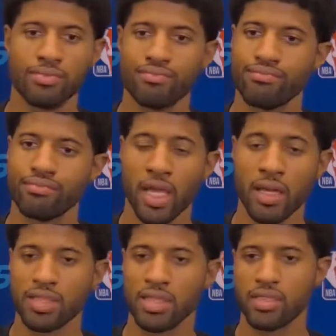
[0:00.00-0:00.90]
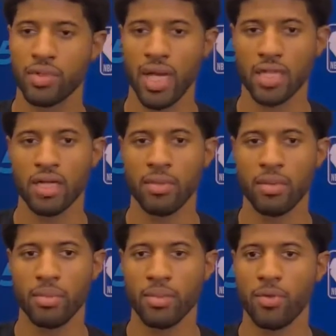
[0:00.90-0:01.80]
Game six, we got to come in and
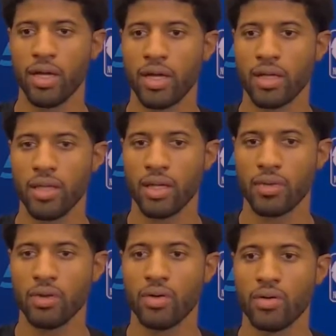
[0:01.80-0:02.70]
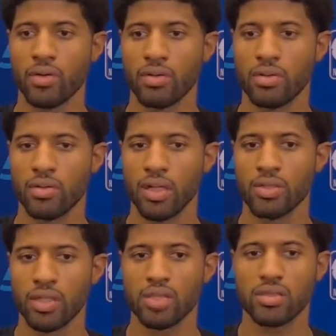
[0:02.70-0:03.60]
put them away.
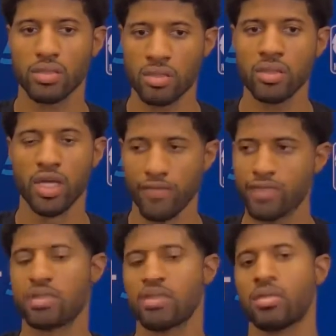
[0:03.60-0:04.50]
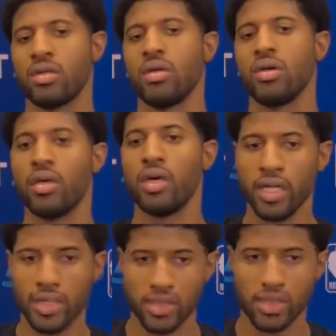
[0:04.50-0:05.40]
That's the emphasis in the
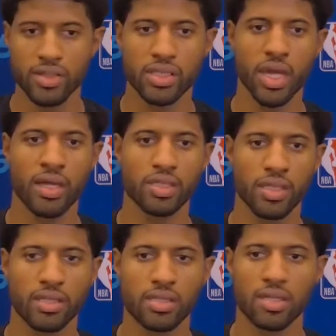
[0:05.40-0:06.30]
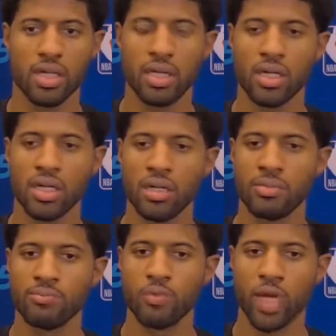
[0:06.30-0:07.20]
series, game six.
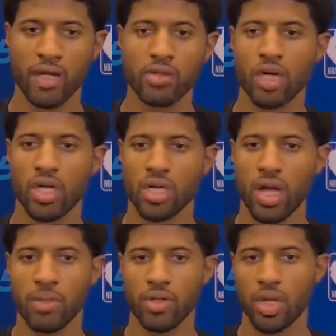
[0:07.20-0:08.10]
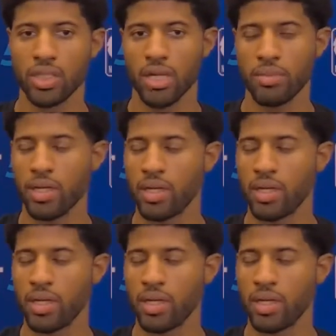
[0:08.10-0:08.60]
We got to do our job and do our job better.